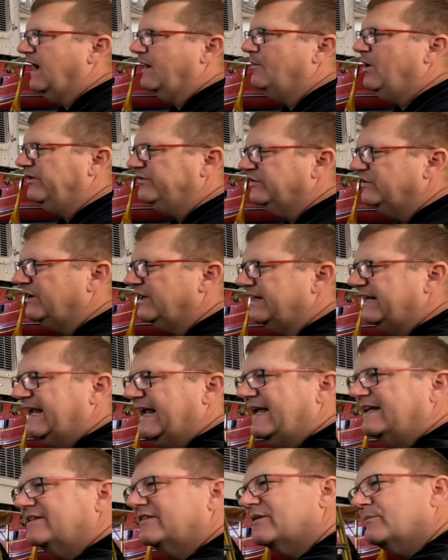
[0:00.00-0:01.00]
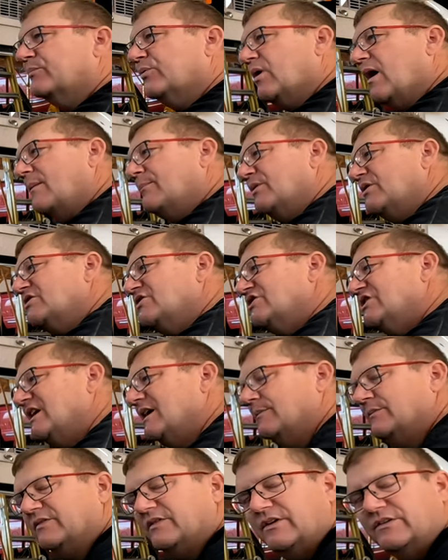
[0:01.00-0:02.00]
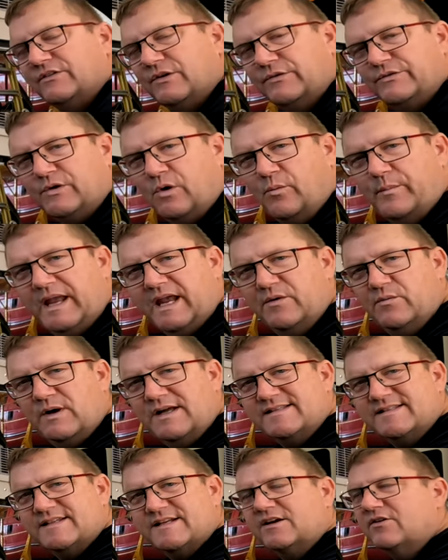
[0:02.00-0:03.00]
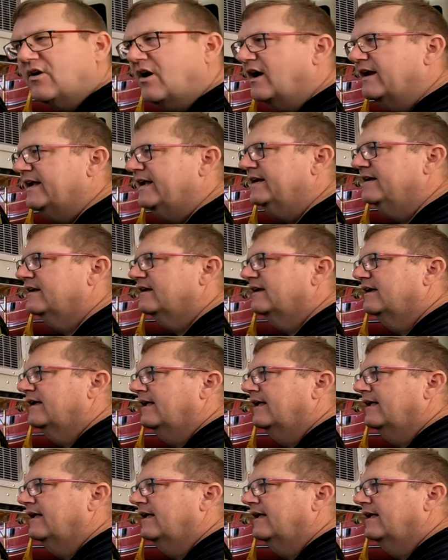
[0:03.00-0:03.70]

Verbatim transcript: I'm also going to get some proper shims, because those homemade ones that are on it,